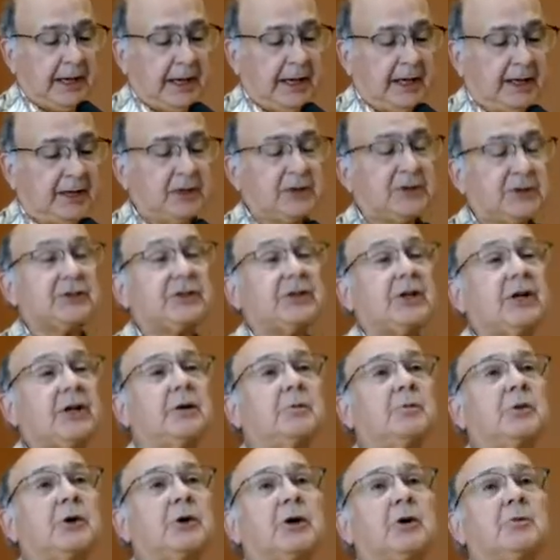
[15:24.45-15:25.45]
had his
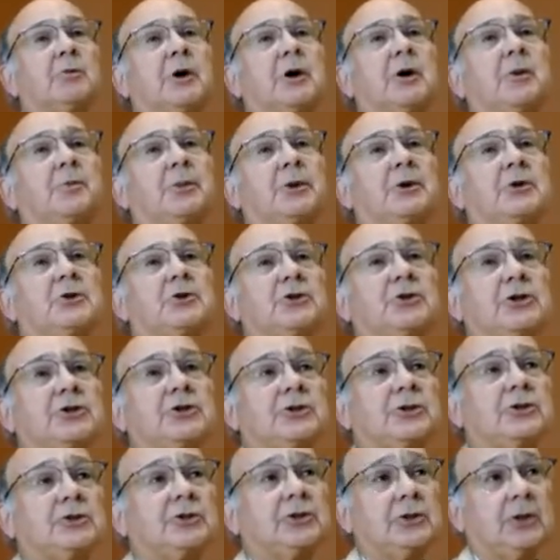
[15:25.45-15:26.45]
name come up at
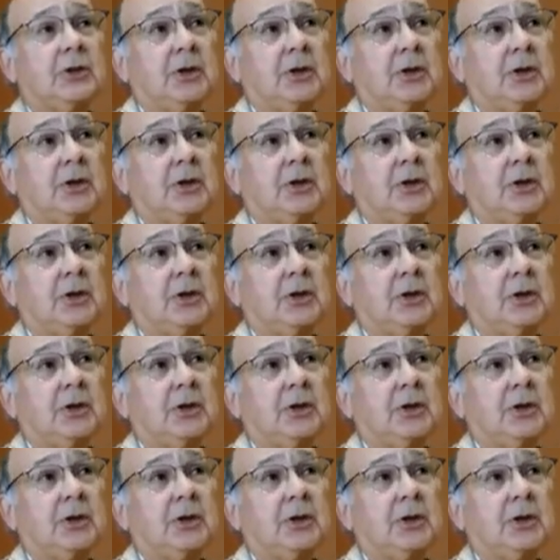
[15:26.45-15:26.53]
Jesus'